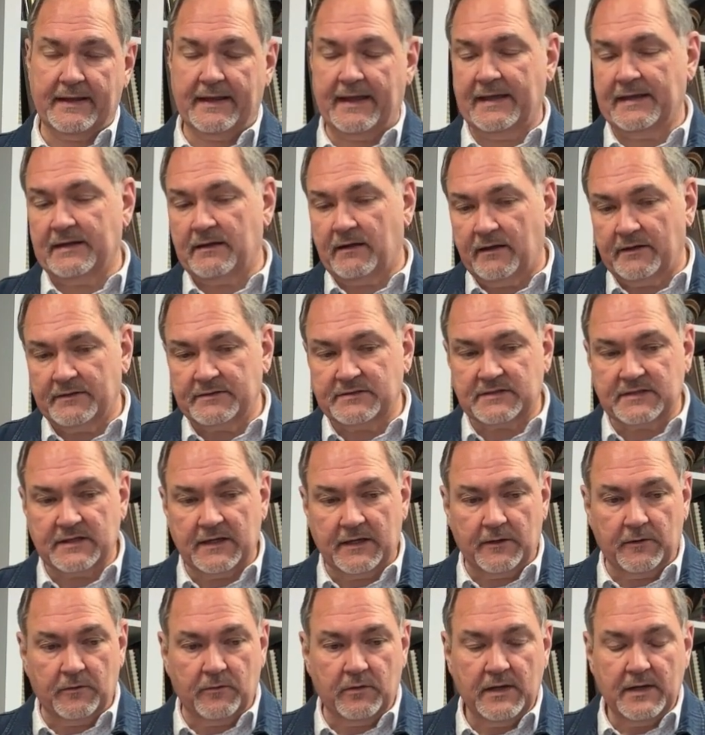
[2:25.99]
And
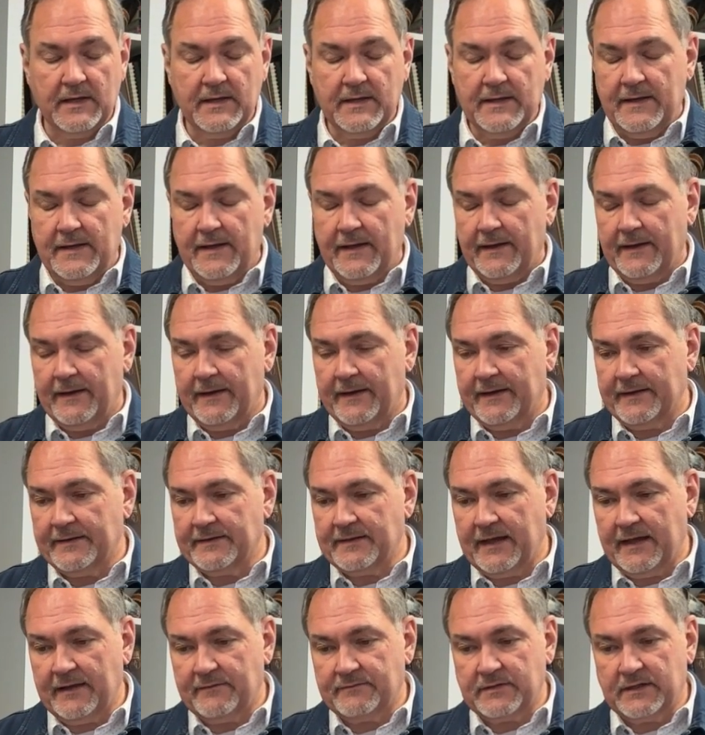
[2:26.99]
also,
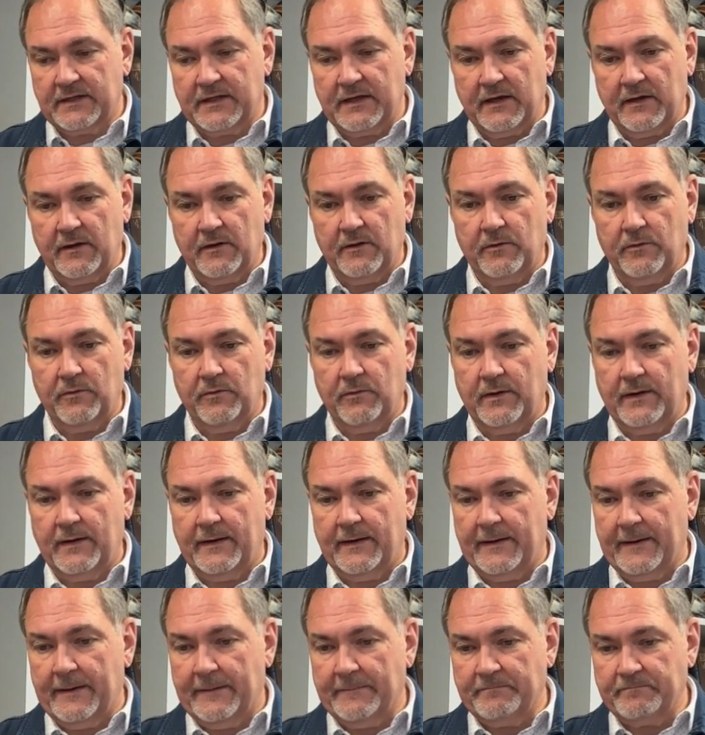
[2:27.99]
they have to
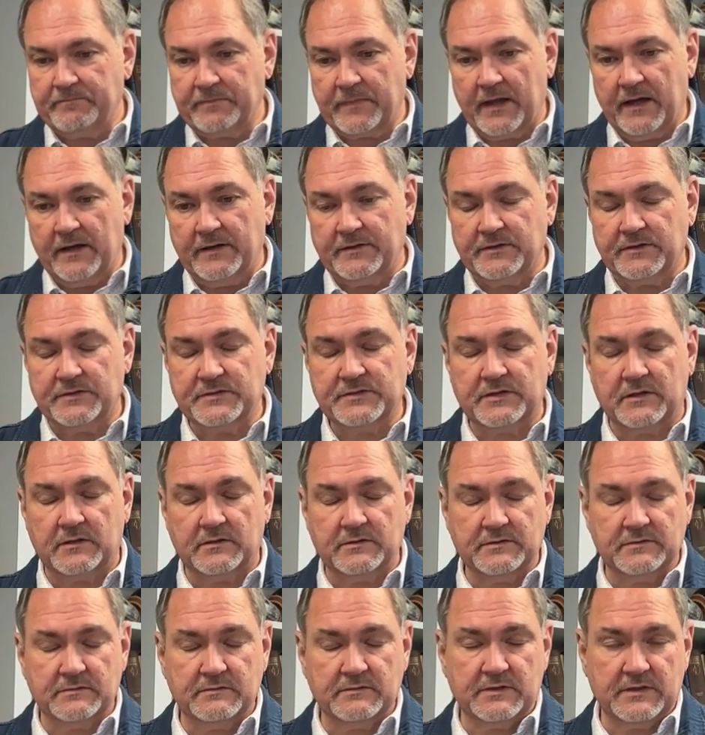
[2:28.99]
go under
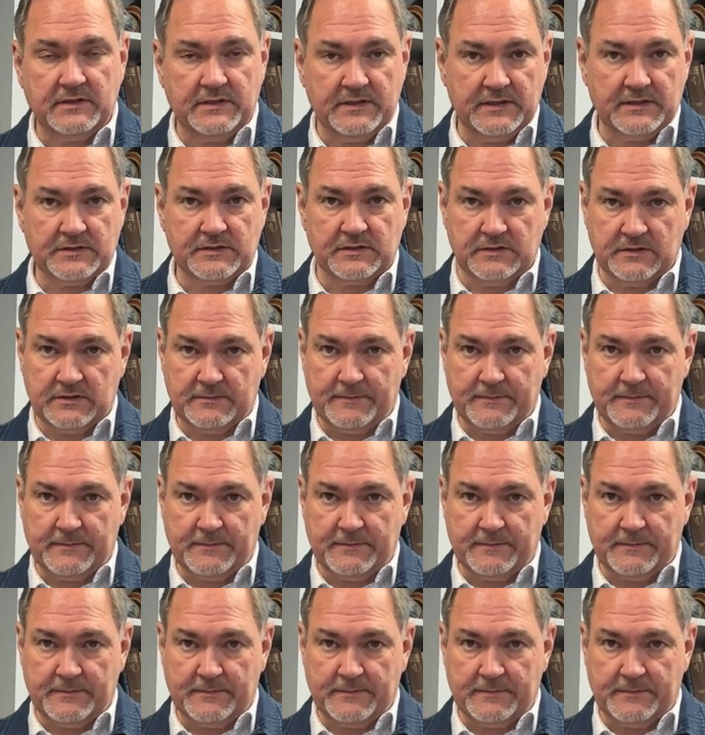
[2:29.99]
certain conditions,